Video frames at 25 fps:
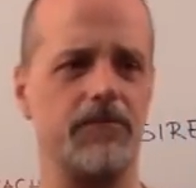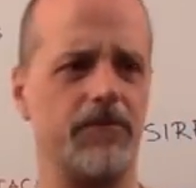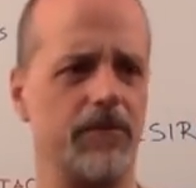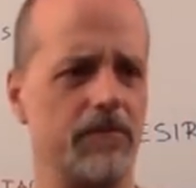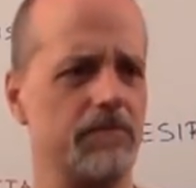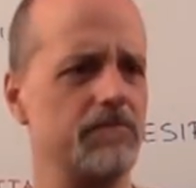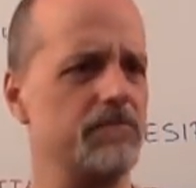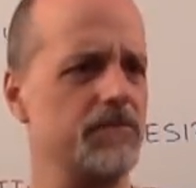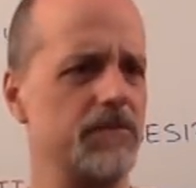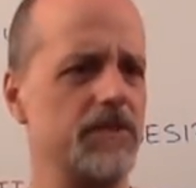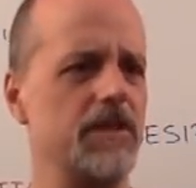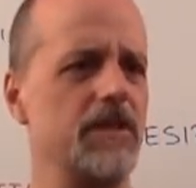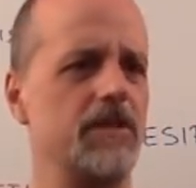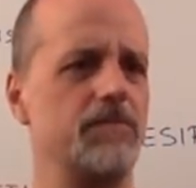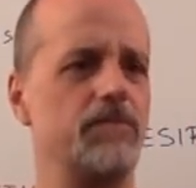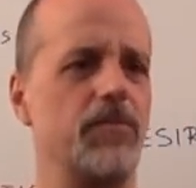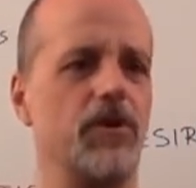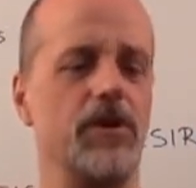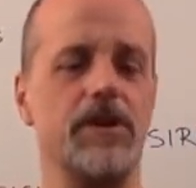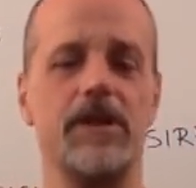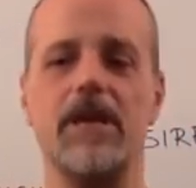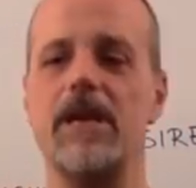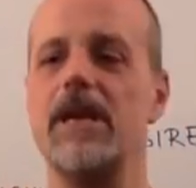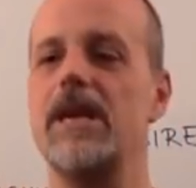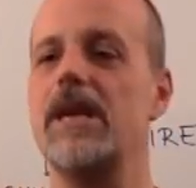from this
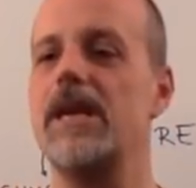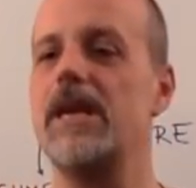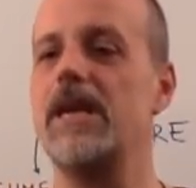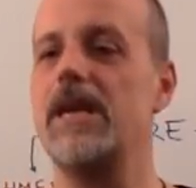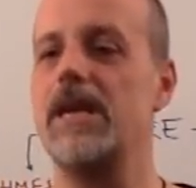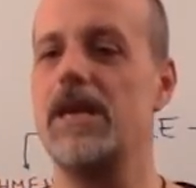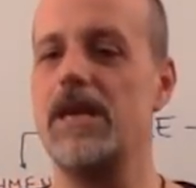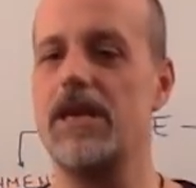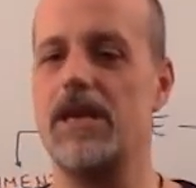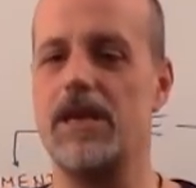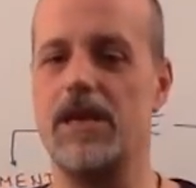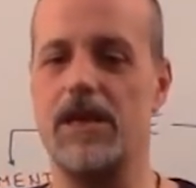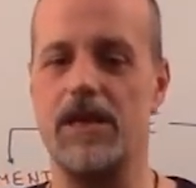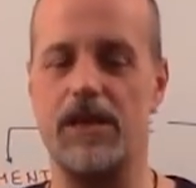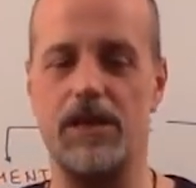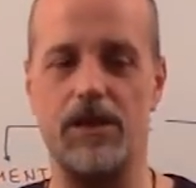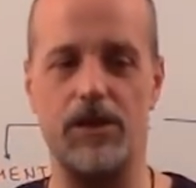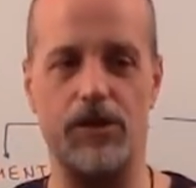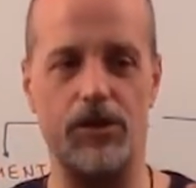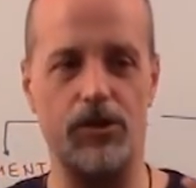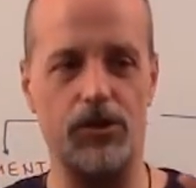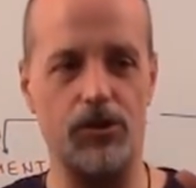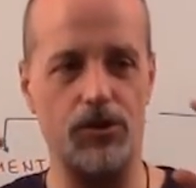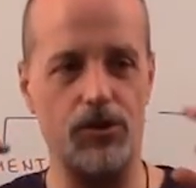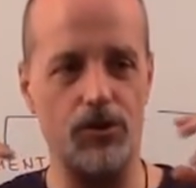point,
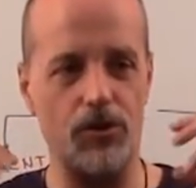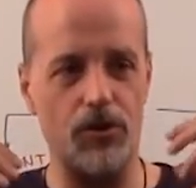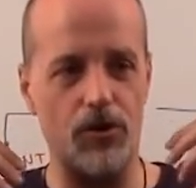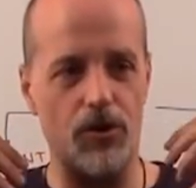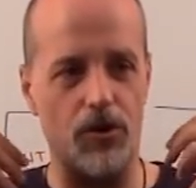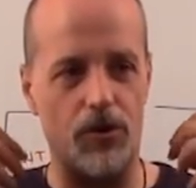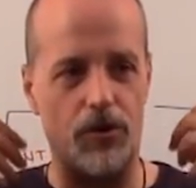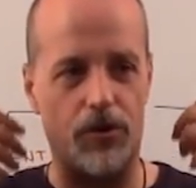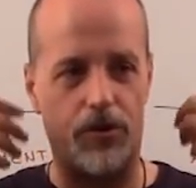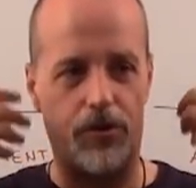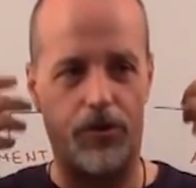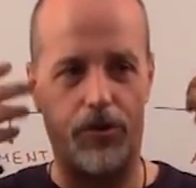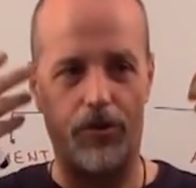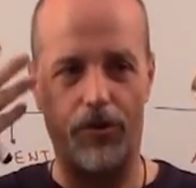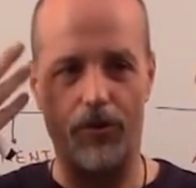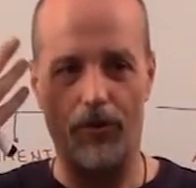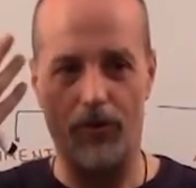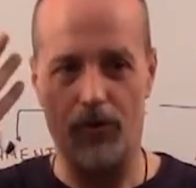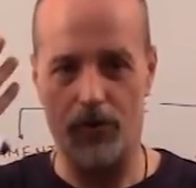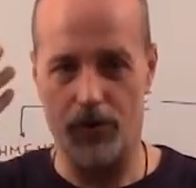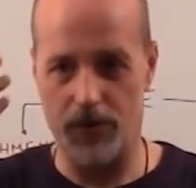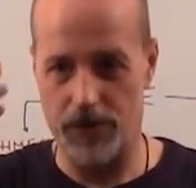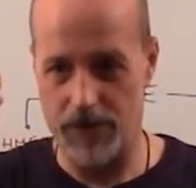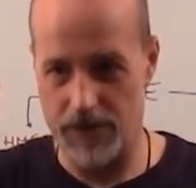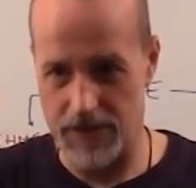your
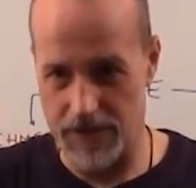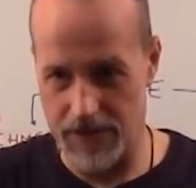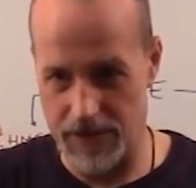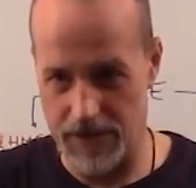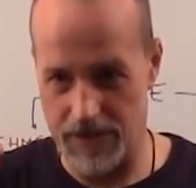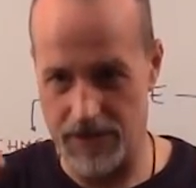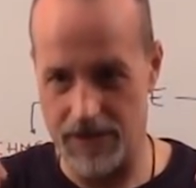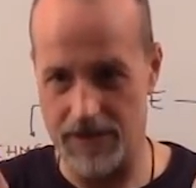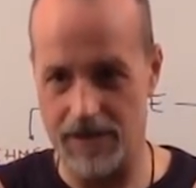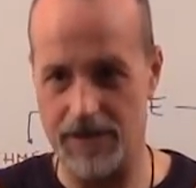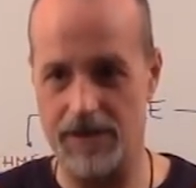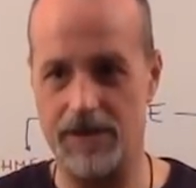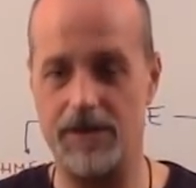thoughts,